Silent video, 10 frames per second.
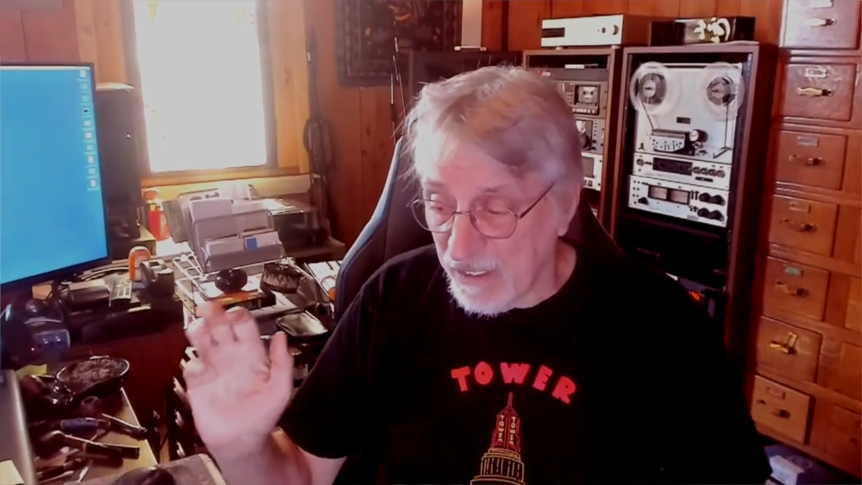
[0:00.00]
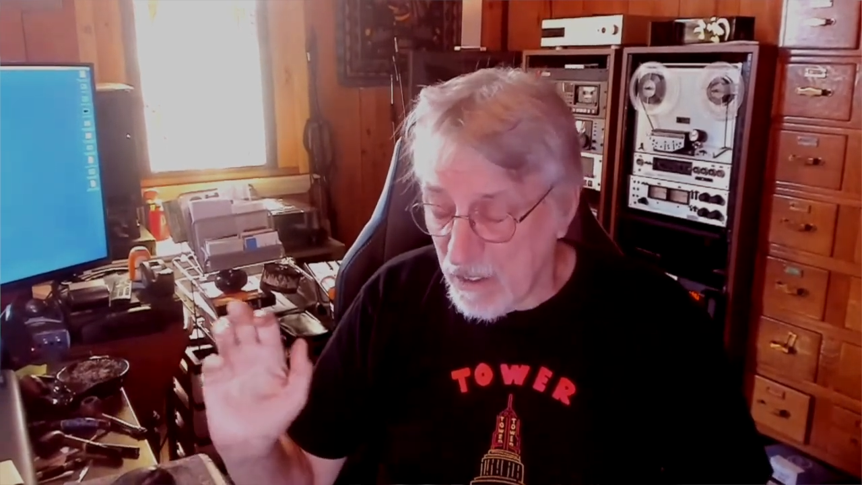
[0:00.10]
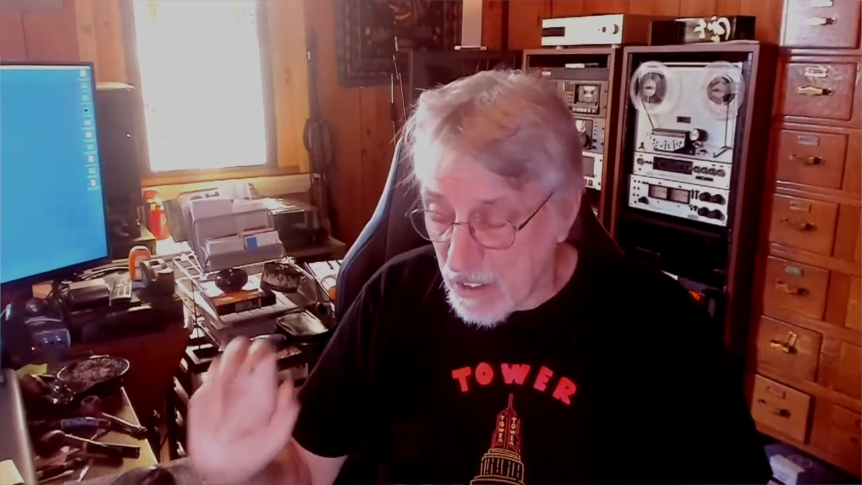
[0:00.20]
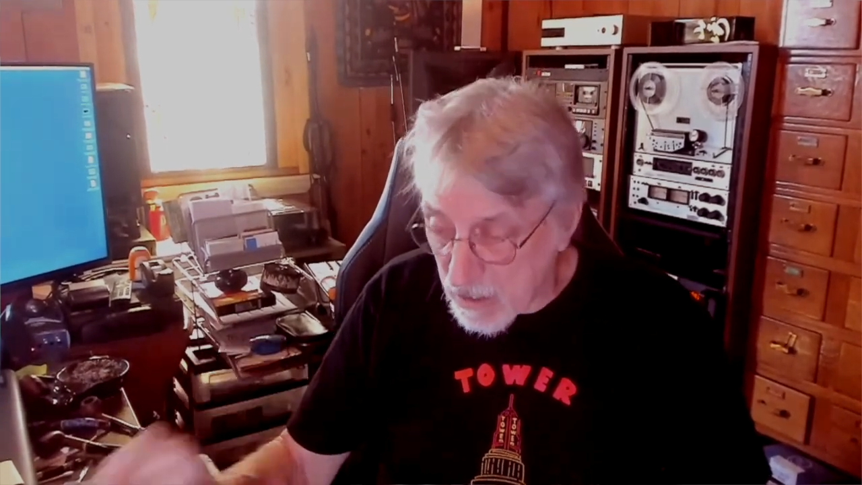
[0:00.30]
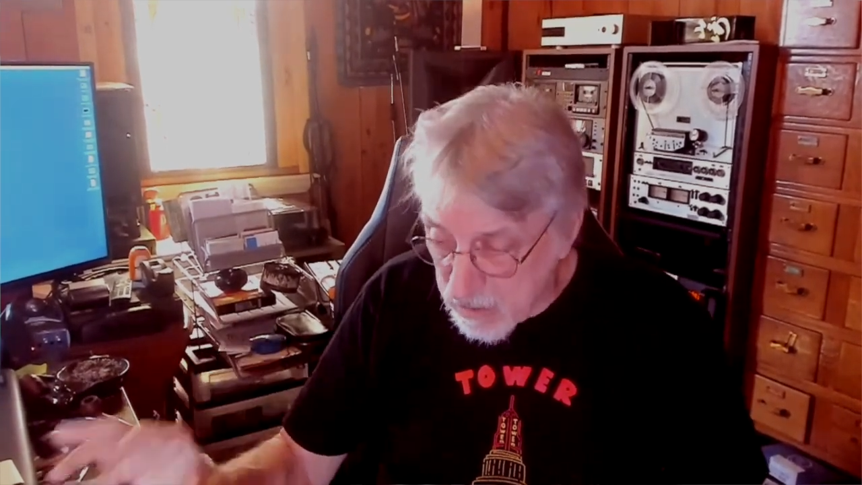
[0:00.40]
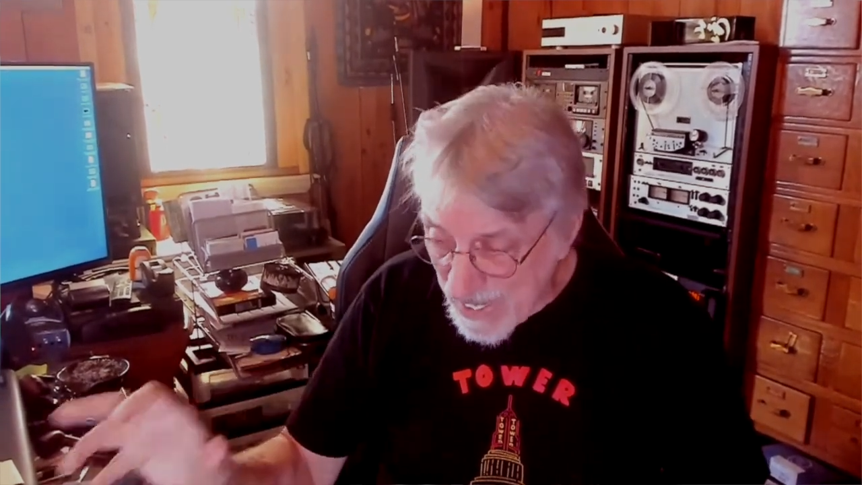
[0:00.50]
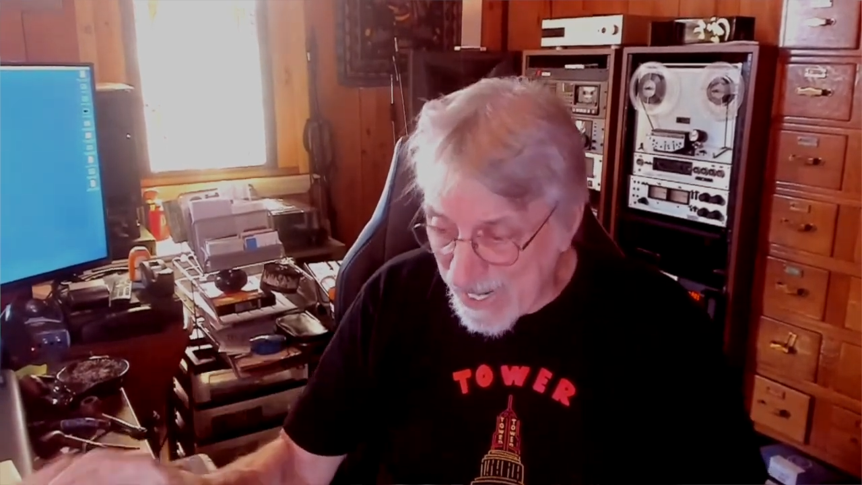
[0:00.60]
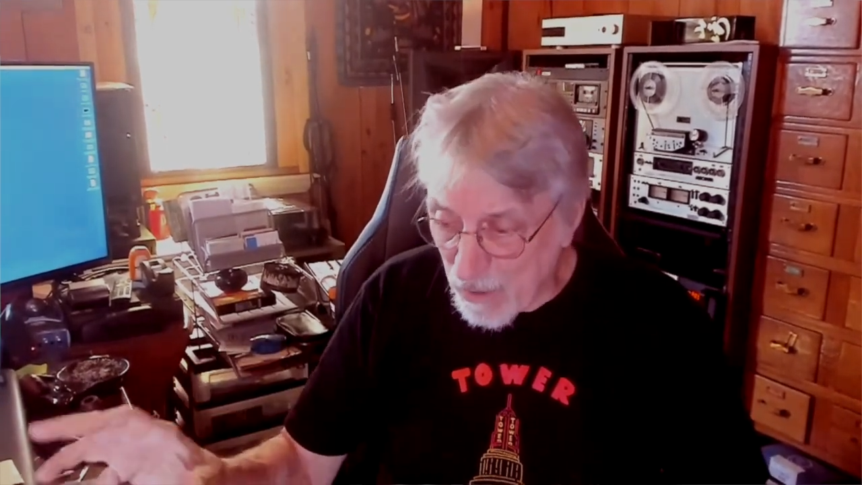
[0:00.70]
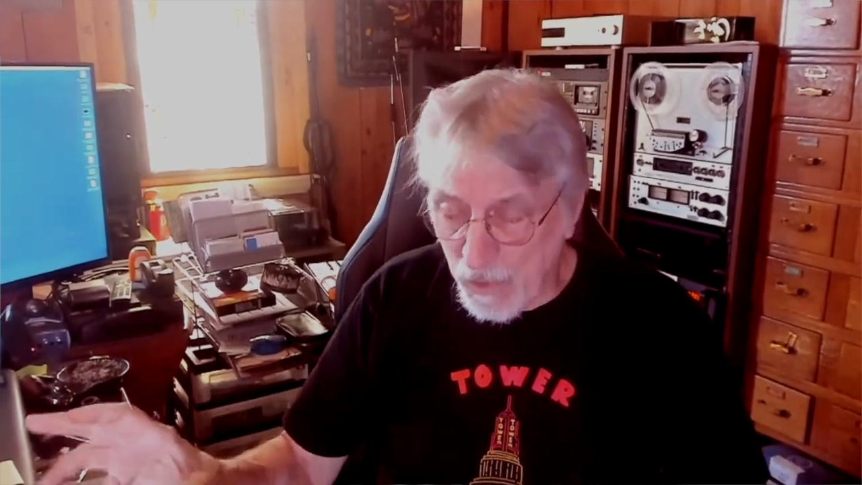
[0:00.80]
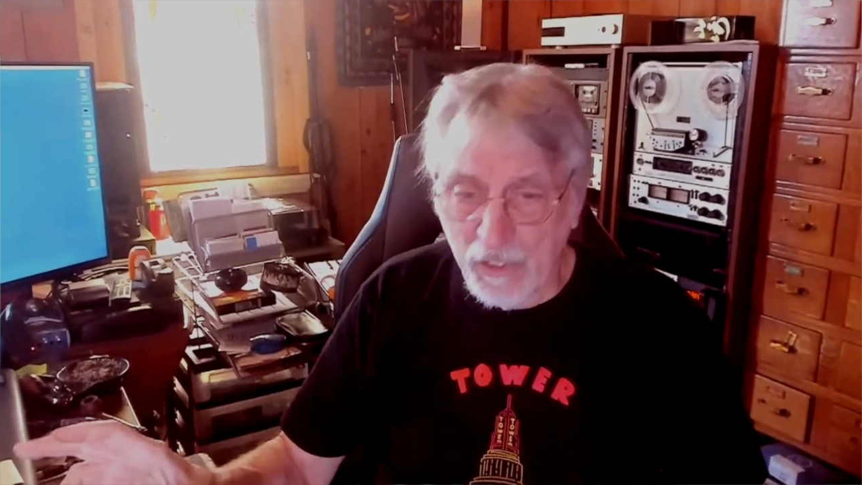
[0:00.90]

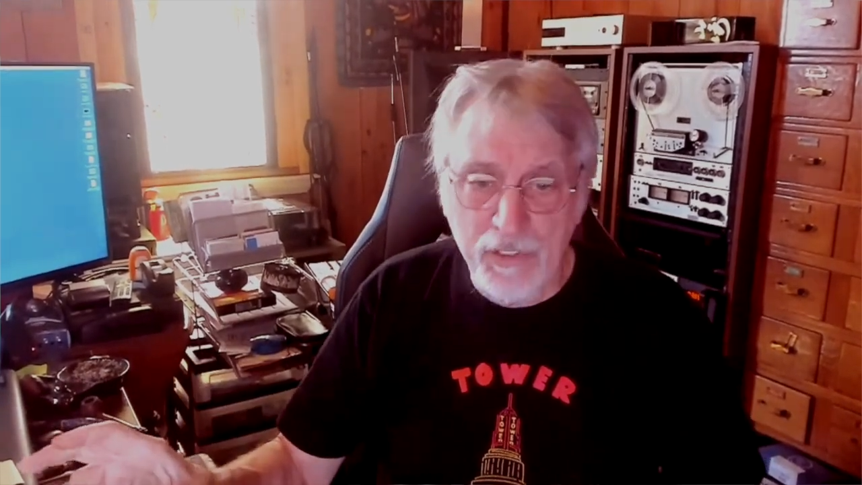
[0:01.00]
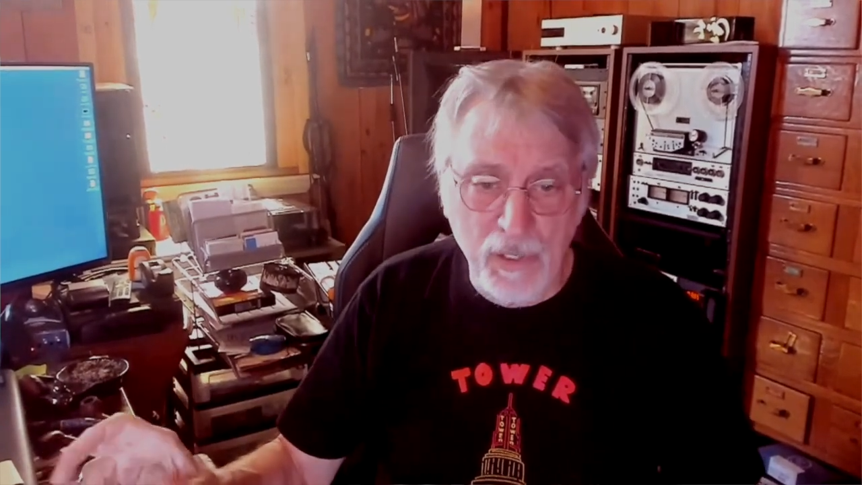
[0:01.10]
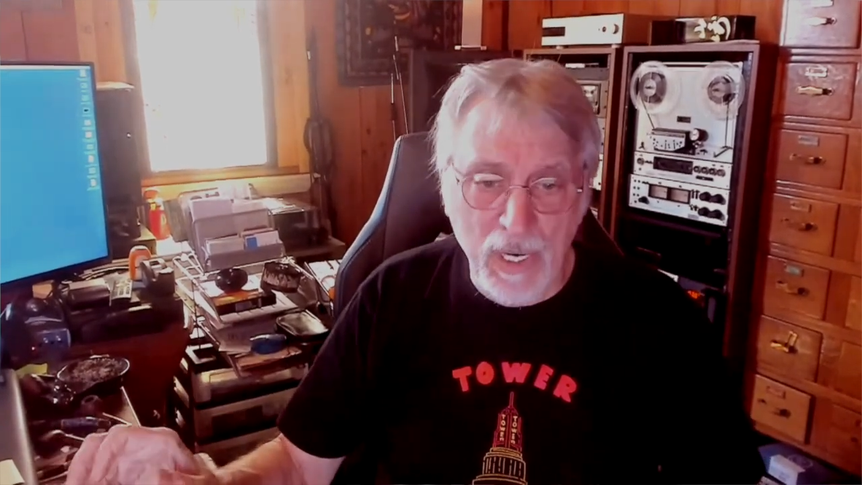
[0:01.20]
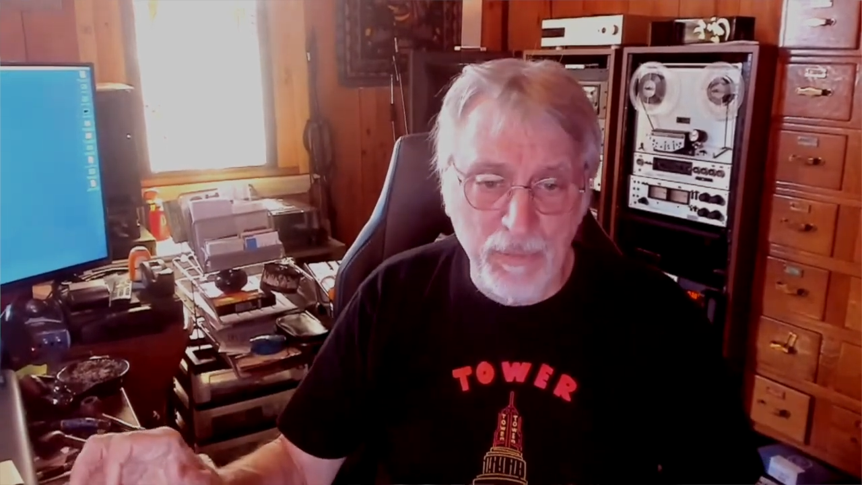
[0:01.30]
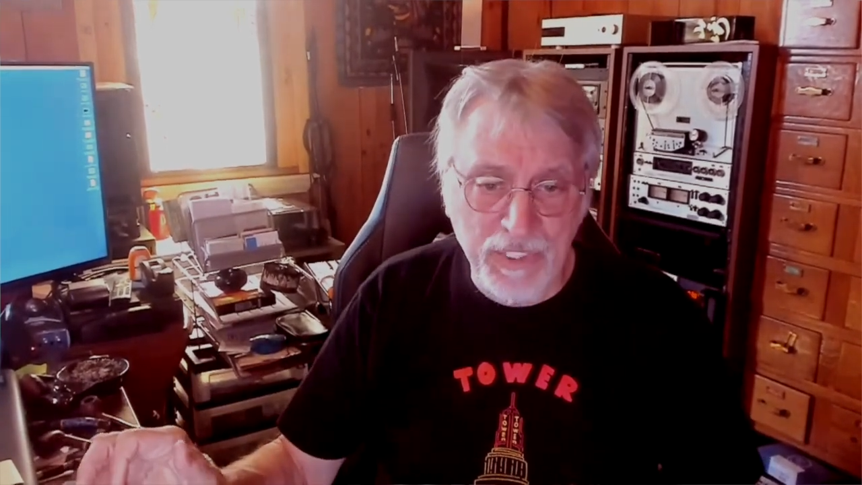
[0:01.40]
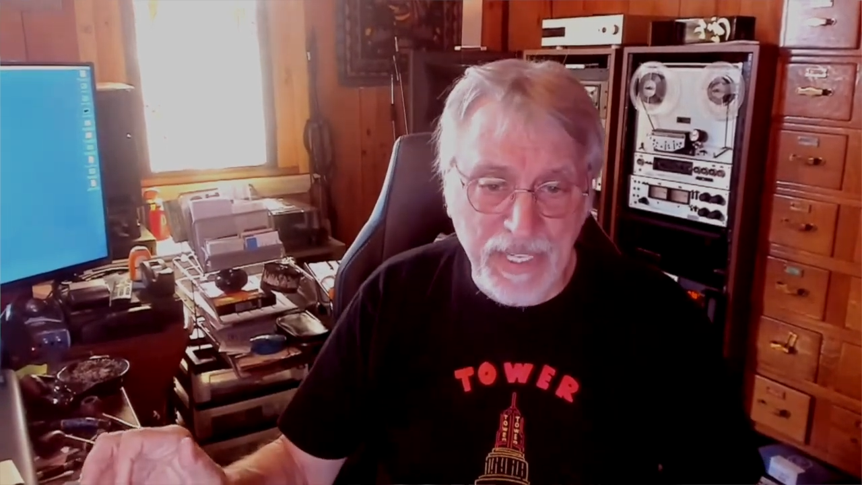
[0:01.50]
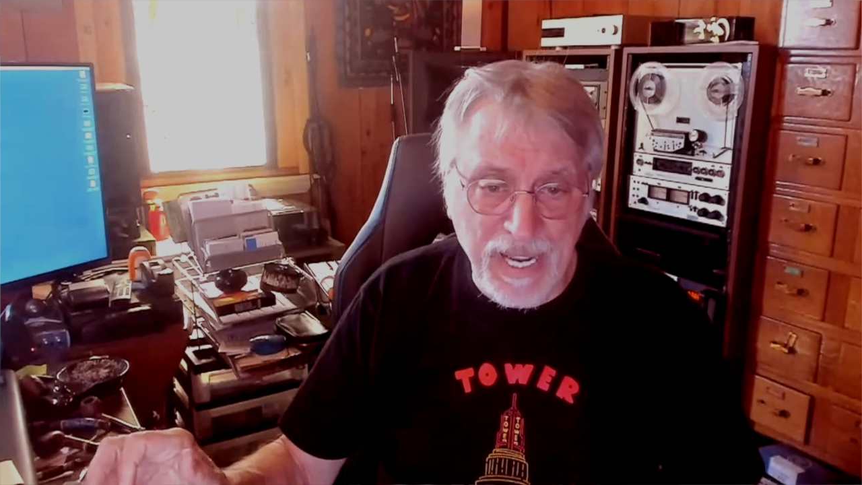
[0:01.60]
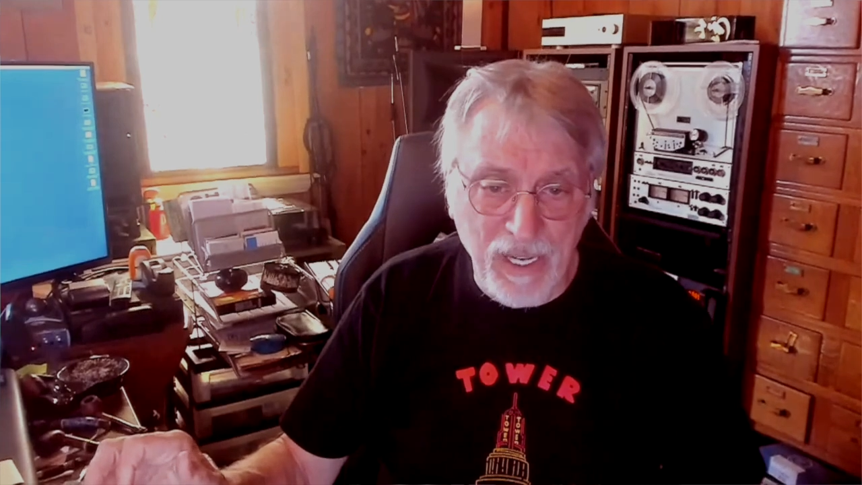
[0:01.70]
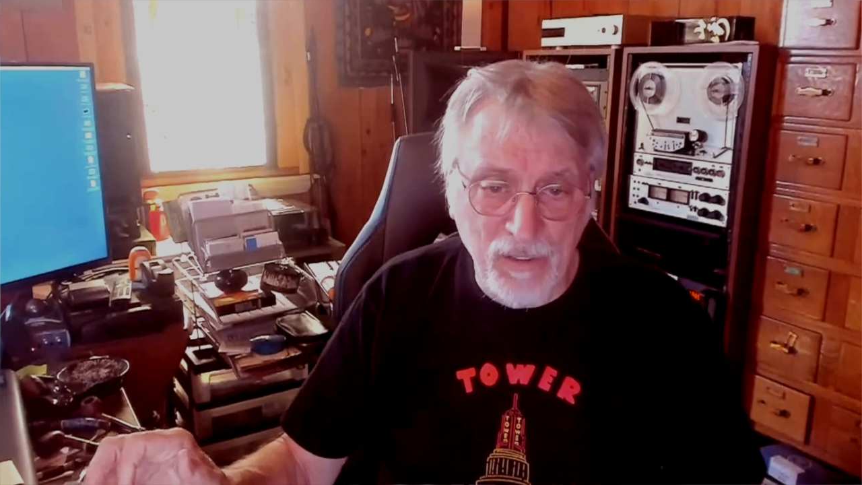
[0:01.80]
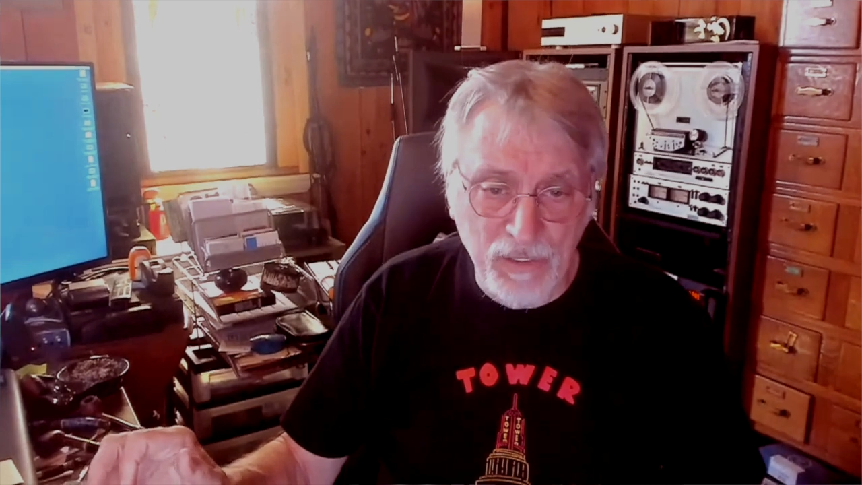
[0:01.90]
incredible drum
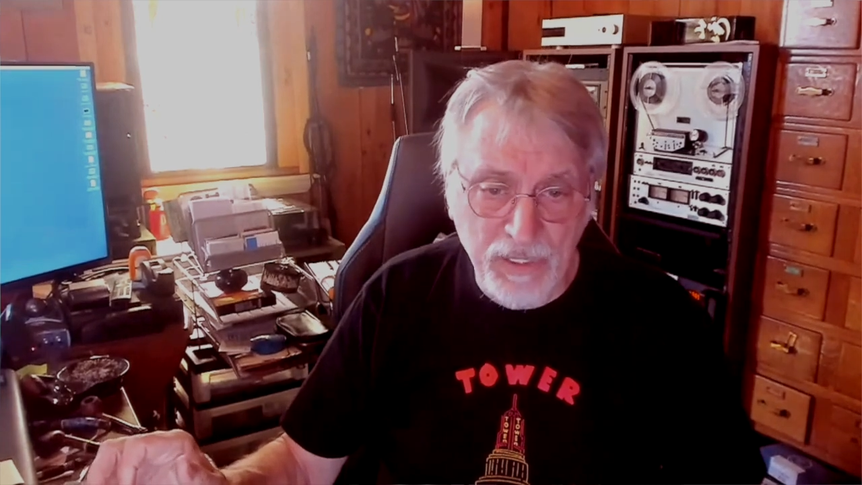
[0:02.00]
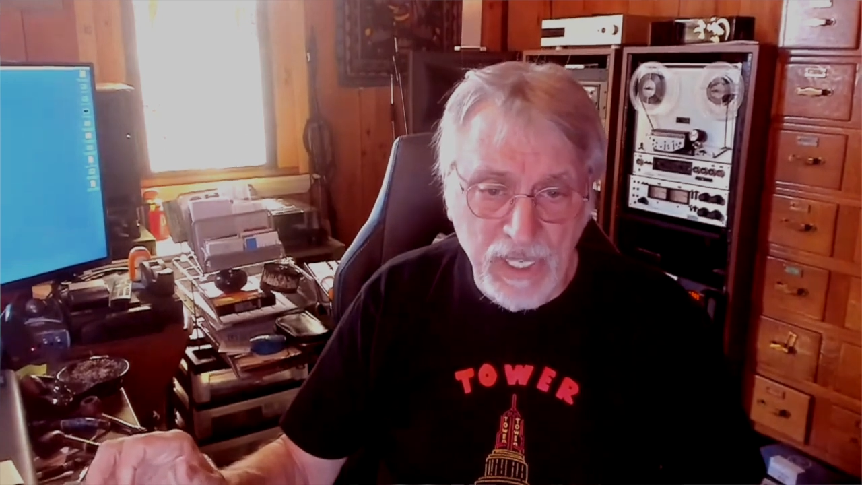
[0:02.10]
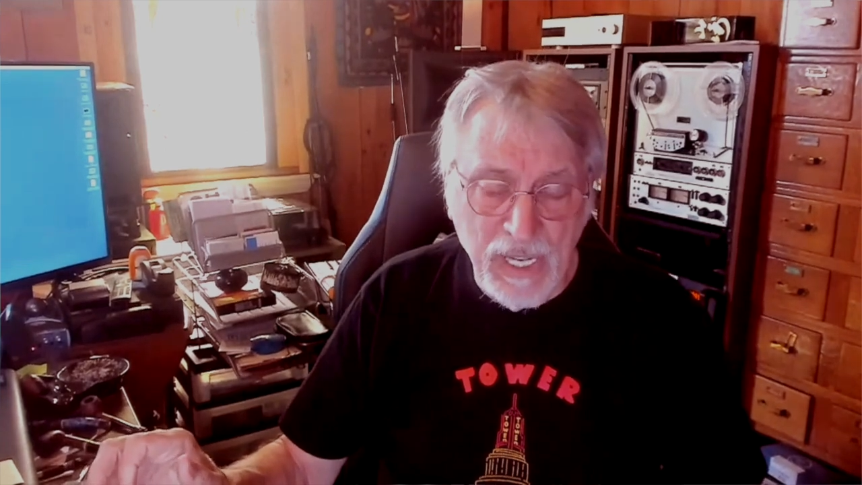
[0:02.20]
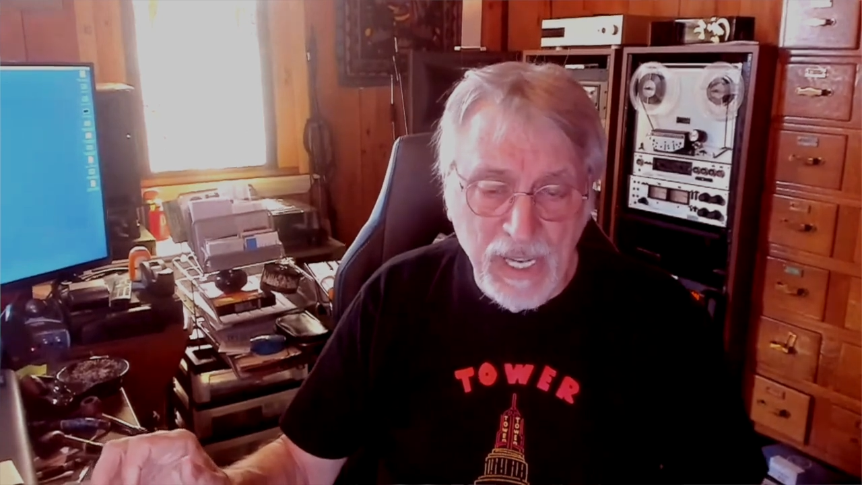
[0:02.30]
sounds.